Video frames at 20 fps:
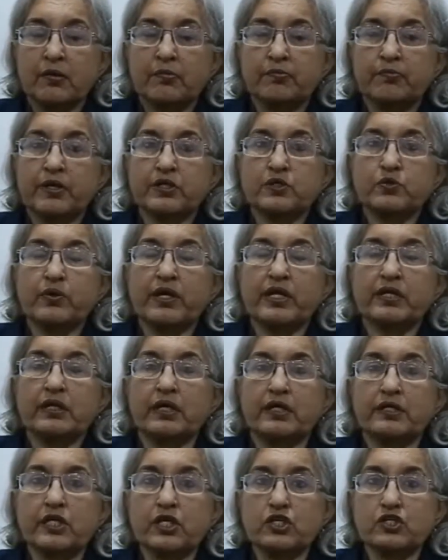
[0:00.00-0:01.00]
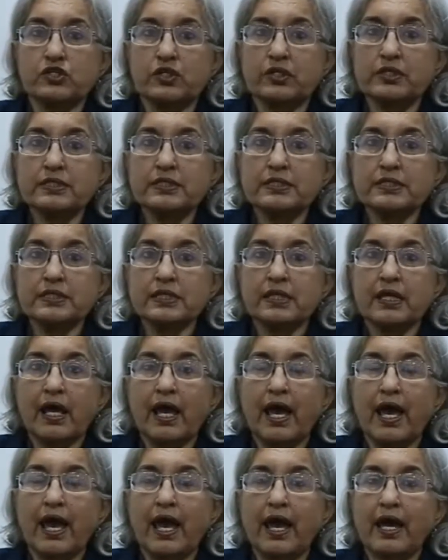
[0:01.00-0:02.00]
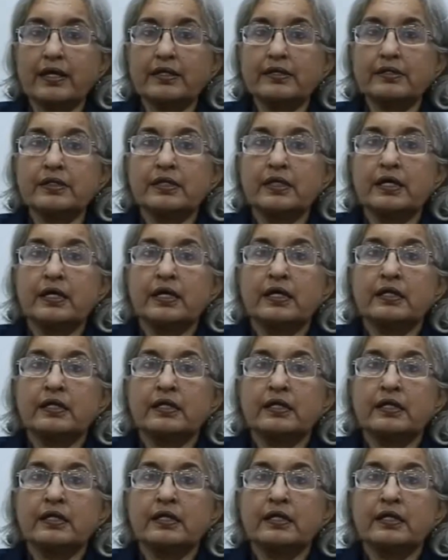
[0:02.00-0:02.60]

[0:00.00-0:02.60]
between conditions, and